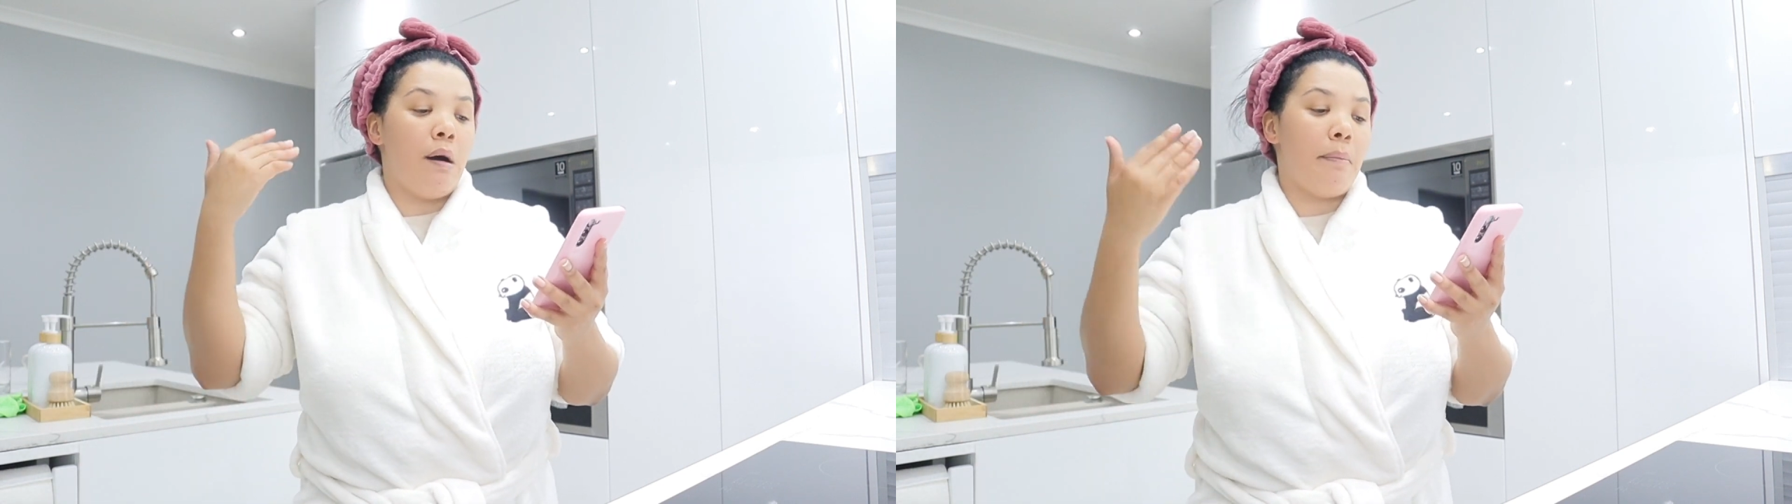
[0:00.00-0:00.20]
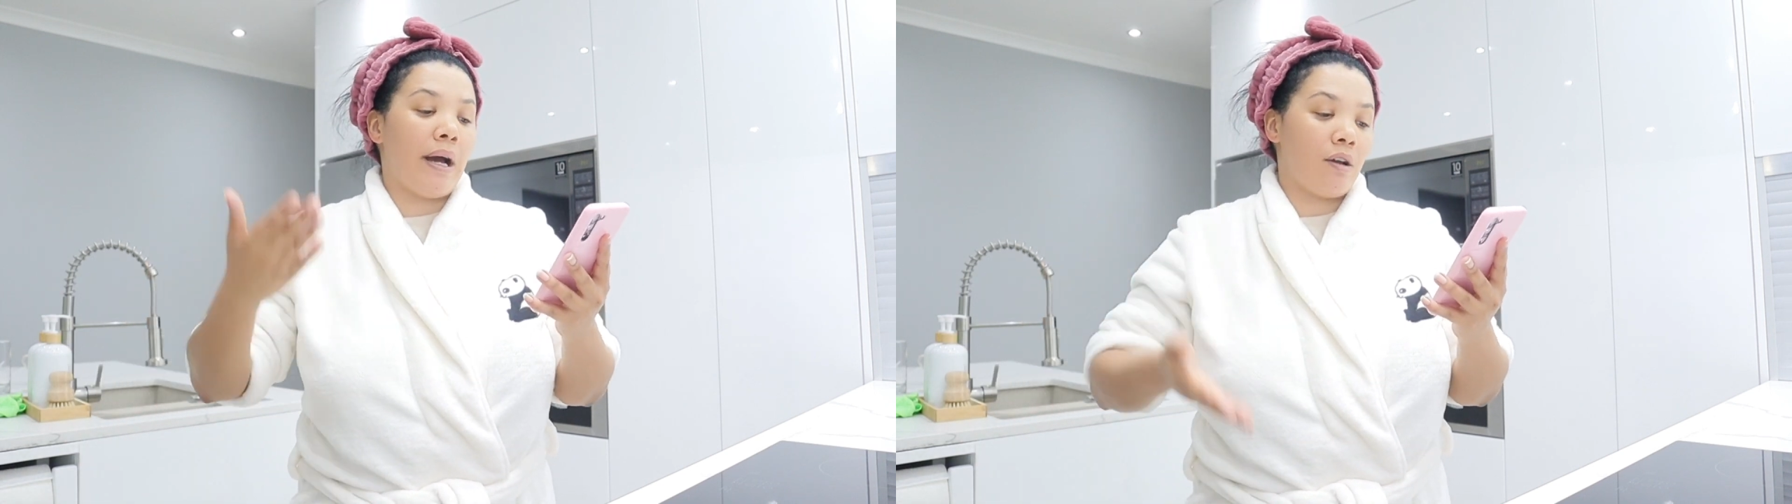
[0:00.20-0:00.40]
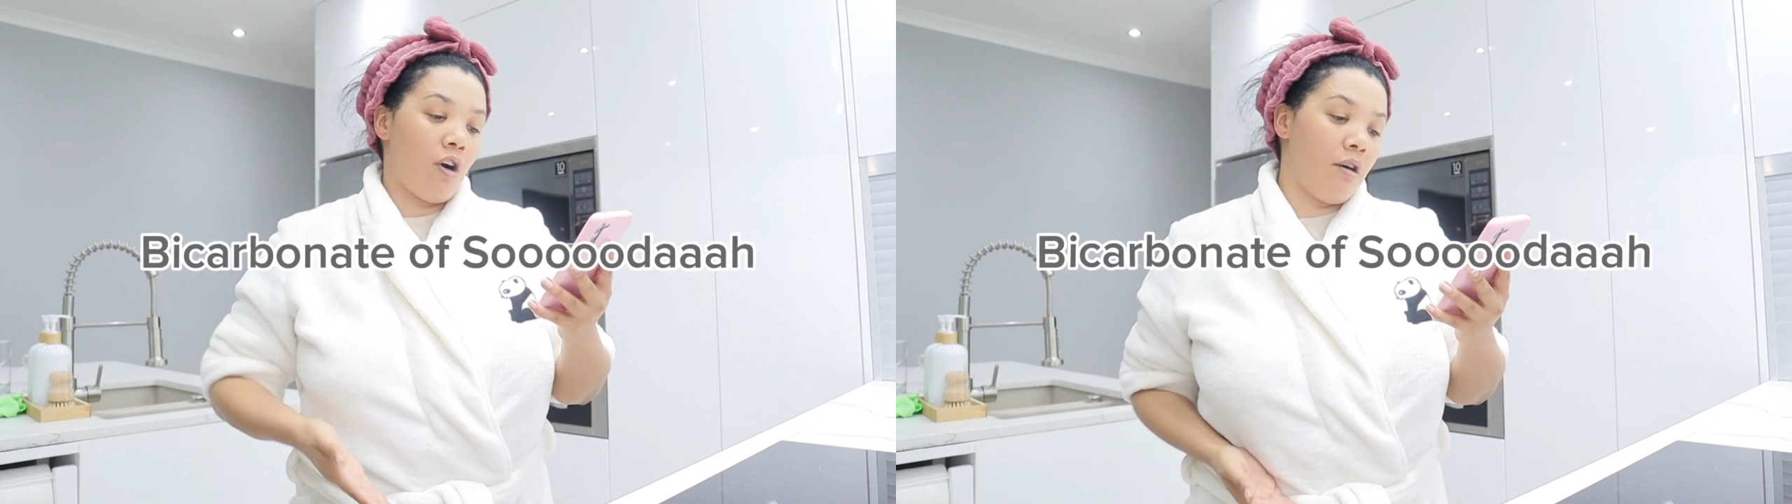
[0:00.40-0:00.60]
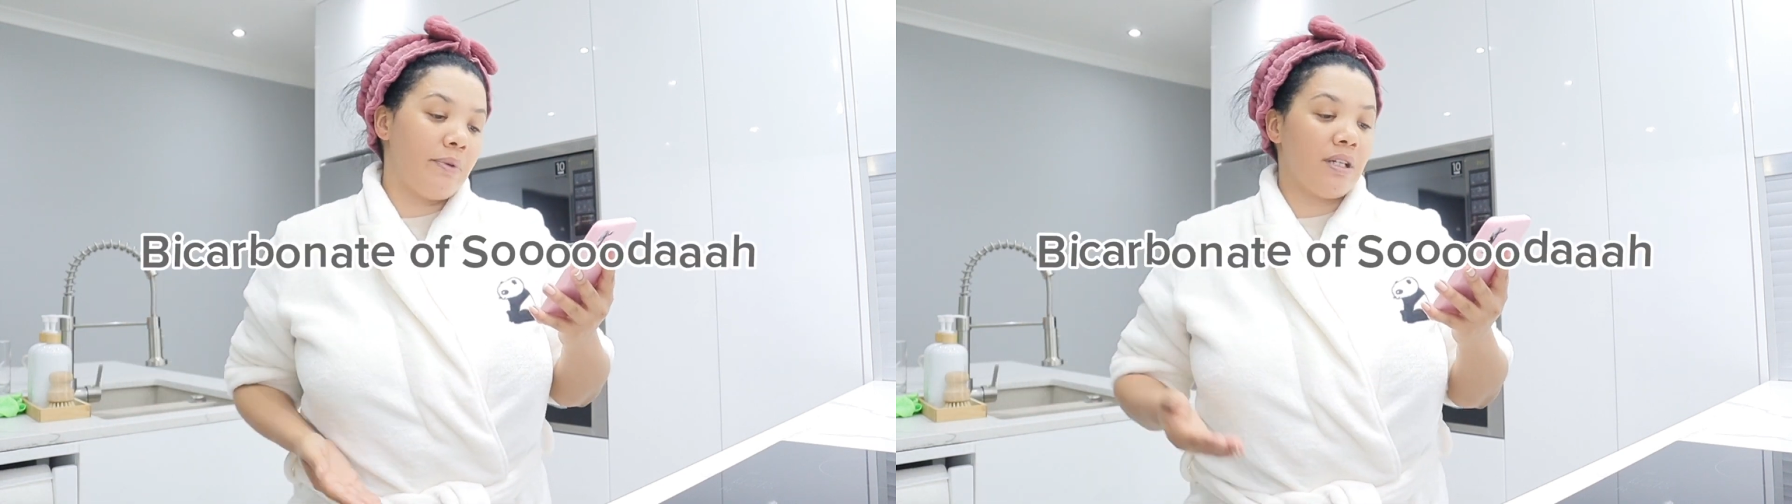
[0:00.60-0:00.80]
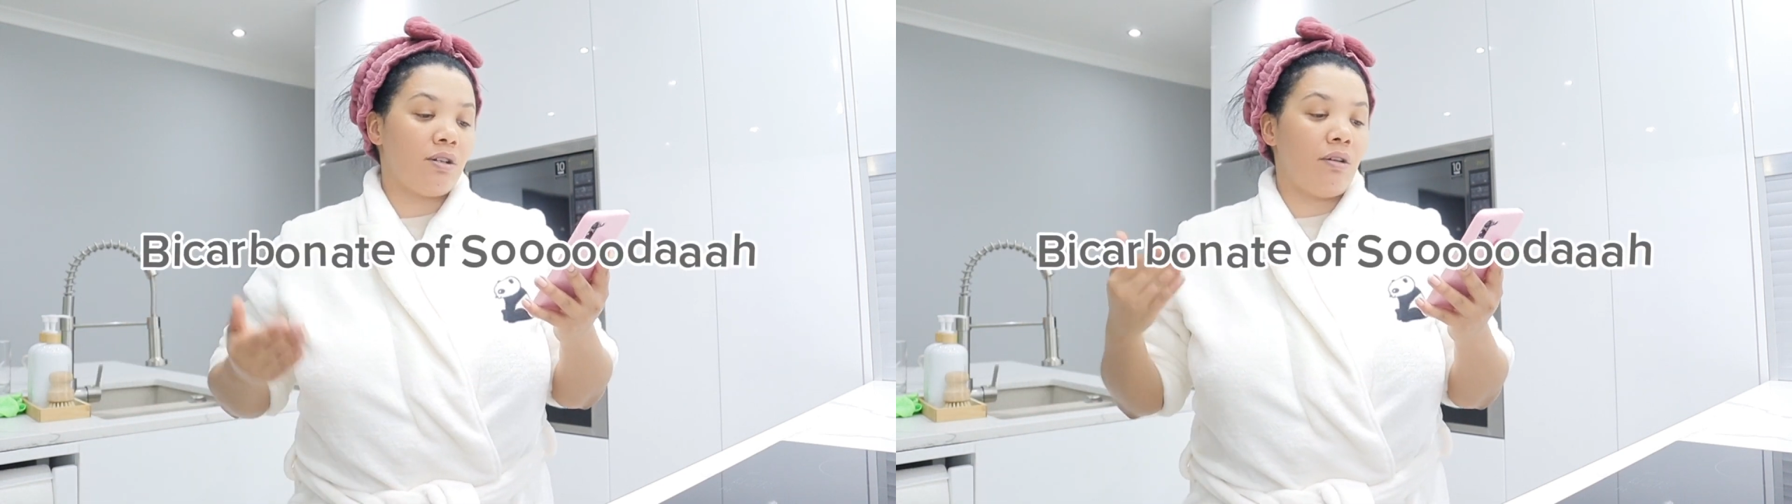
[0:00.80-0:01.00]

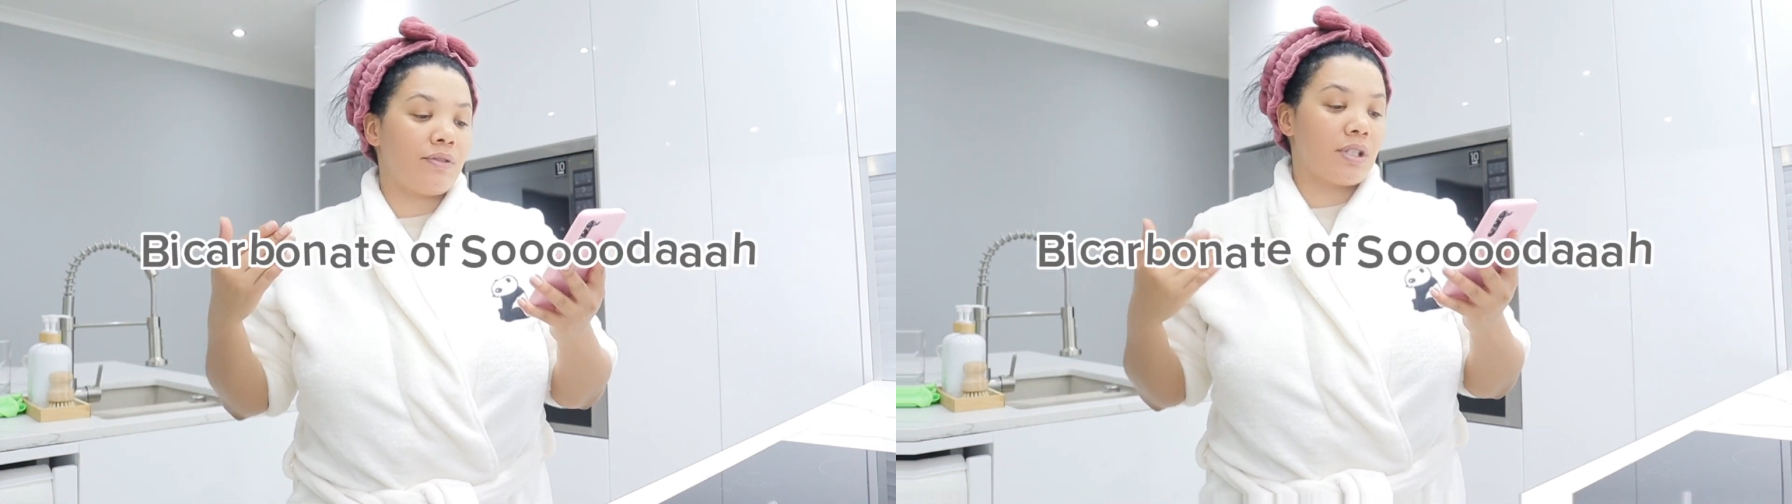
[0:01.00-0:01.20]
bicarbonate of